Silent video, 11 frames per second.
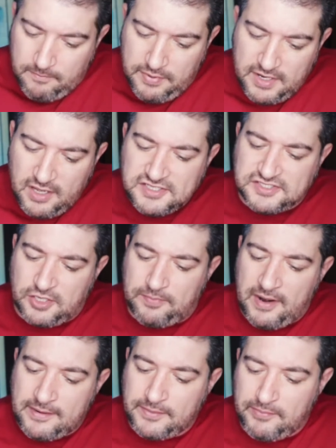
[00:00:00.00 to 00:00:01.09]
but also
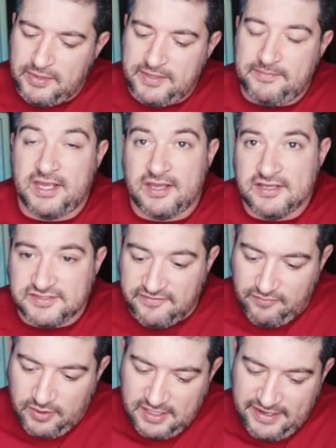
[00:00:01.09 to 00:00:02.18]
probably because
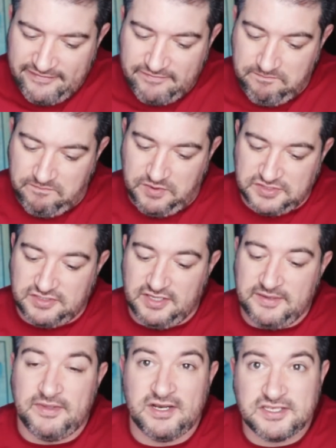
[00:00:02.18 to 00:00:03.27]
of what I've
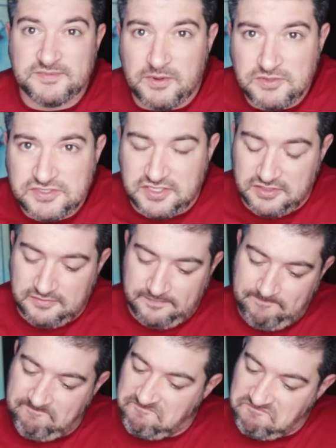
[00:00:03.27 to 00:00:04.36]
personally been exposed to.
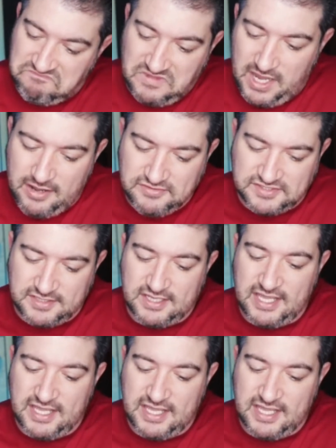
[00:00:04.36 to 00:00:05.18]
I was in the